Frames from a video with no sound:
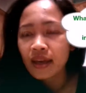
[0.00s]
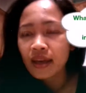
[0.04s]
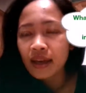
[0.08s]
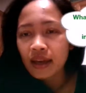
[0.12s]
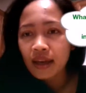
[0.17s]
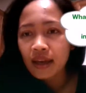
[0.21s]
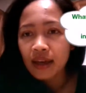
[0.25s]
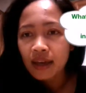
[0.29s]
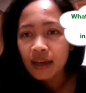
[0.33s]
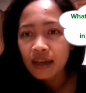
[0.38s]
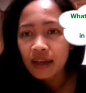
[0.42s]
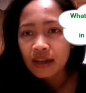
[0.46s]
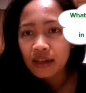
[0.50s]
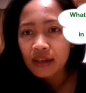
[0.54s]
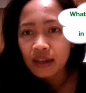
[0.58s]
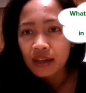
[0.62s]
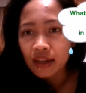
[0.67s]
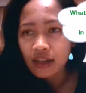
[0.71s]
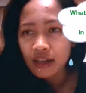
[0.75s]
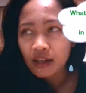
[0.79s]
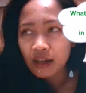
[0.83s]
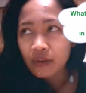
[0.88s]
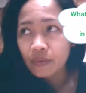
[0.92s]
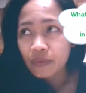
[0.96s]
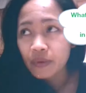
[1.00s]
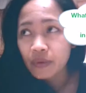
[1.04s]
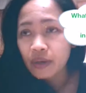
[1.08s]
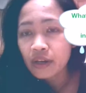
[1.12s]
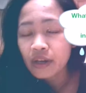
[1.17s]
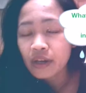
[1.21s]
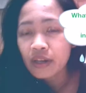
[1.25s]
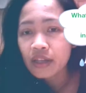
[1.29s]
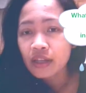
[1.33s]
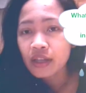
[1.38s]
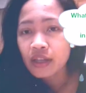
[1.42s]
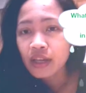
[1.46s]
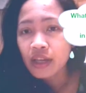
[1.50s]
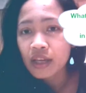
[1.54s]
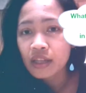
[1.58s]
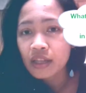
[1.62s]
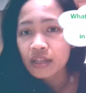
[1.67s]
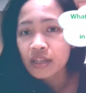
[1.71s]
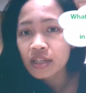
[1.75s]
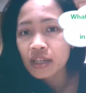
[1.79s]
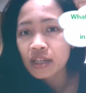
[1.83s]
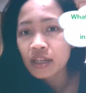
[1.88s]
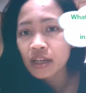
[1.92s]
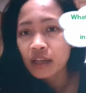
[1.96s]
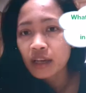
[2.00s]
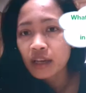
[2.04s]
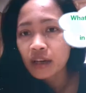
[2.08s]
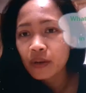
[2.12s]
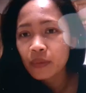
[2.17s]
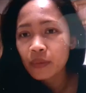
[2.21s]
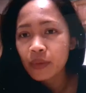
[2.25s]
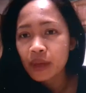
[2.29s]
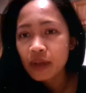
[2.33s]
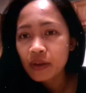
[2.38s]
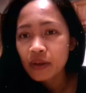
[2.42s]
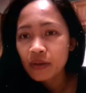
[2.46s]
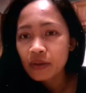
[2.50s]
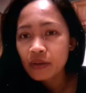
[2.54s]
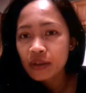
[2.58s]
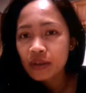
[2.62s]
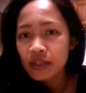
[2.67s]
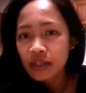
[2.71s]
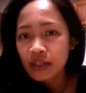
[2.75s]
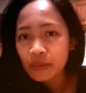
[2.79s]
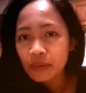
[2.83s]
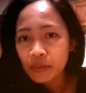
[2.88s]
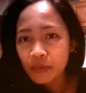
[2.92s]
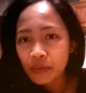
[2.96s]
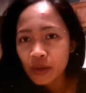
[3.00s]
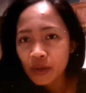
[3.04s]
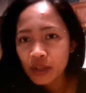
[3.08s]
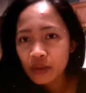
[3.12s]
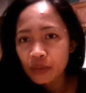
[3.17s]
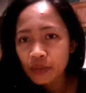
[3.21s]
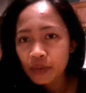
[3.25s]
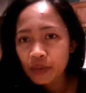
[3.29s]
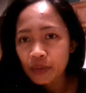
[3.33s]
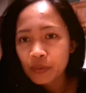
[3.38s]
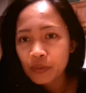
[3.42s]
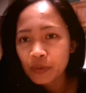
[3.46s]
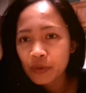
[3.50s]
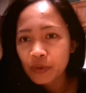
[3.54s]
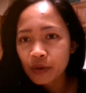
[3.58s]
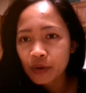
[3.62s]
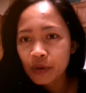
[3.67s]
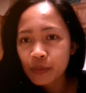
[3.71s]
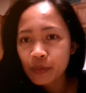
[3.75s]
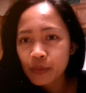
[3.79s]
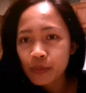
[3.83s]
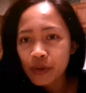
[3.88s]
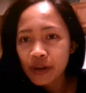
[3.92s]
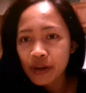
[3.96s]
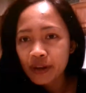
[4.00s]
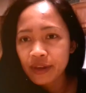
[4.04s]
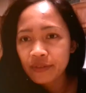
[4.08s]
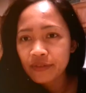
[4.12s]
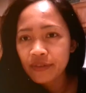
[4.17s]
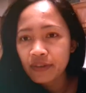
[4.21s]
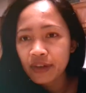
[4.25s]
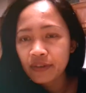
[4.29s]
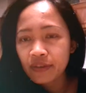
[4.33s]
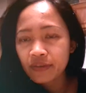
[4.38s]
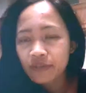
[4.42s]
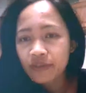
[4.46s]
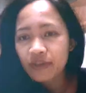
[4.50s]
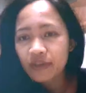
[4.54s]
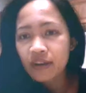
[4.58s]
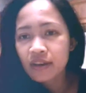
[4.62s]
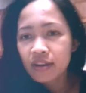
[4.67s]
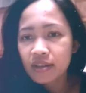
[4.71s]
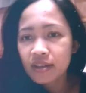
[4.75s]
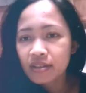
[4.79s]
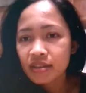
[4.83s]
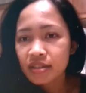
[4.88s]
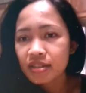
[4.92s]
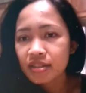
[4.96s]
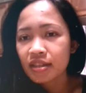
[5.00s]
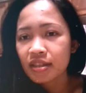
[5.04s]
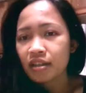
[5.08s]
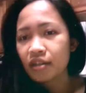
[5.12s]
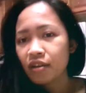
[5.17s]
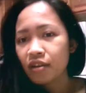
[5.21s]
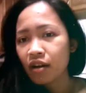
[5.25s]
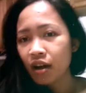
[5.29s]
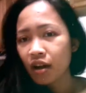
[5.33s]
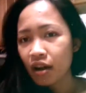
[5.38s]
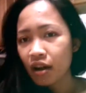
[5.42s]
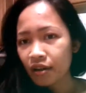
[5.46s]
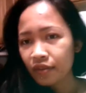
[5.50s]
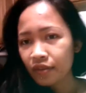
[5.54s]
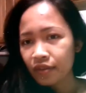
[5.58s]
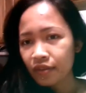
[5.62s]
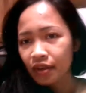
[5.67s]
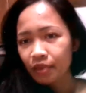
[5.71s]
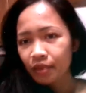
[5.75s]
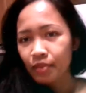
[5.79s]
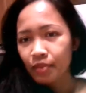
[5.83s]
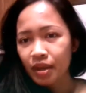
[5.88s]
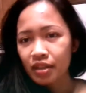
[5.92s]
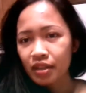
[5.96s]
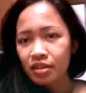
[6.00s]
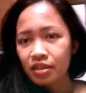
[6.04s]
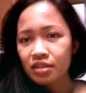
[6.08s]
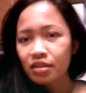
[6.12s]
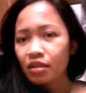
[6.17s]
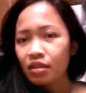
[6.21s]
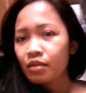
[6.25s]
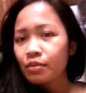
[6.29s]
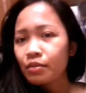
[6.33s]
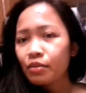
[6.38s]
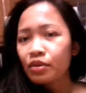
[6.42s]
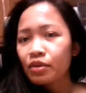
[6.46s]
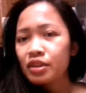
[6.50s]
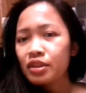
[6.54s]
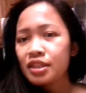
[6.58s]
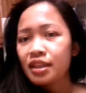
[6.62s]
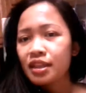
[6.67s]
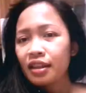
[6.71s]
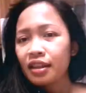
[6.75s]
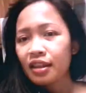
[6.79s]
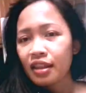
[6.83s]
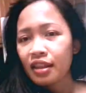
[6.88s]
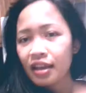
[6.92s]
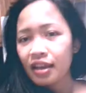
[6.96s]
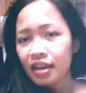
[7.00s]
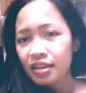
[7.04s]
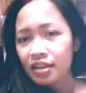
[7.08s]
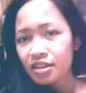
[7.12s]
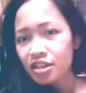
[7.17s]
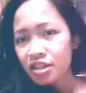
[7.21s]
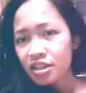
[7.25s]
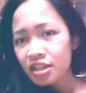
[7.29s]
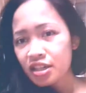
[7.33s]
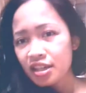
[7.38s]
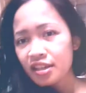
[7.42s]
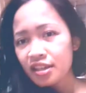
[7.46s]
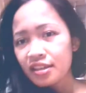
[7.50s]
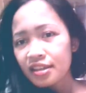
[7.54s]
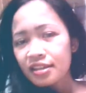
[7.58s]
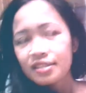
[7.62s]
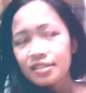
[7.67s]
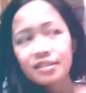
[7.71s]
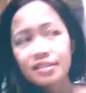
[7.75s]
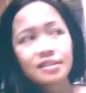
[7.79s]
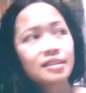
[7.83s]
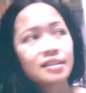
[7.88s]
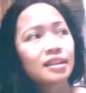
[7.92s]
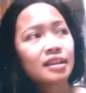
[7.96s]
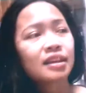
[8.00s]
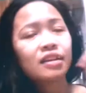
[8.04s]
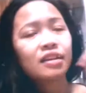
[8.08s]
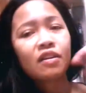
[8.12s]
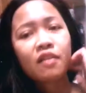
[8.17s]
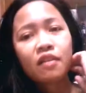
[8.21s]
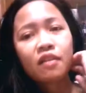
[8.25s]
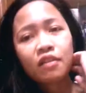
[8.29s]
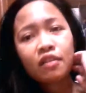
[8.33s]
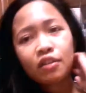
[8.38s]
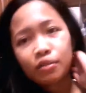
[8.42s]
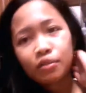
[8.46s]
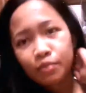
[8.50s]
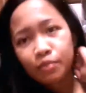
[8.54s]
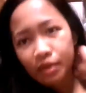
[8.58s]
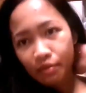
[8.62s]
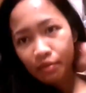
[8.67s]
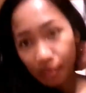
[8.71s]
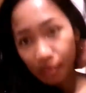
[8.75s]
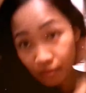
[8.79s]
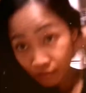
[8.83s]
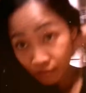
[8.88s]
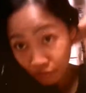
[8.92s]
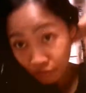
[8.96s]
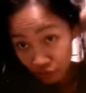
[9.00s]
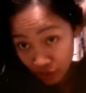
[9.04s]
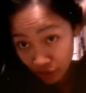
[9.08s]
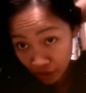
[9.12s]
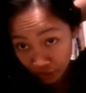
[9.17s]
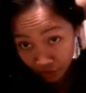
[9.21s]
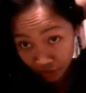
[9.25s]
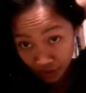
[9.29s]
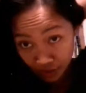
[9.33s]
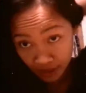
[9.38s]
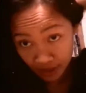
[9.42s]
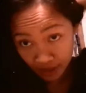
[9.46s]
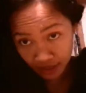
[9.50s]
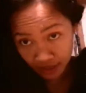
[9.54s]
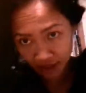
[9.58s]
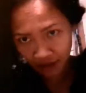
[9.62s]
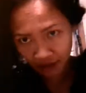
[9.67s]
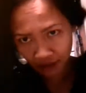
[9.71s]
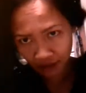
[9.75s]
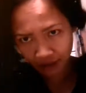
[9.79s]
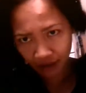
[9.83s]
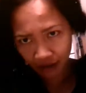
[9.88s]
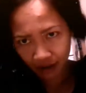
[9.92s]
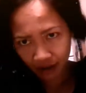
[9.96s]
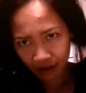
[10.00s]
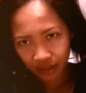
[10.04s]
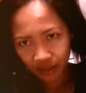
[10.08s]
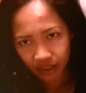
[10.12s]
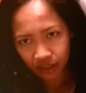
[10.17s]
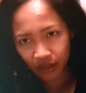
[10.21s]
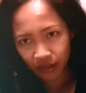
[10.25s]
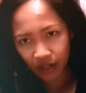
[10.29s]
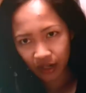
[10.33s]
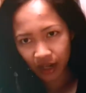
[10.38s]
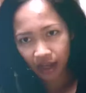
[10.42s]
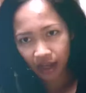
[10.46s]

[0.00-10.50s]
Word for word: And yeah, we're in the kitchen now because I'm going to prepare my breakfast and coffee, but it's almost a lunch and this is like called breakfast and a lunch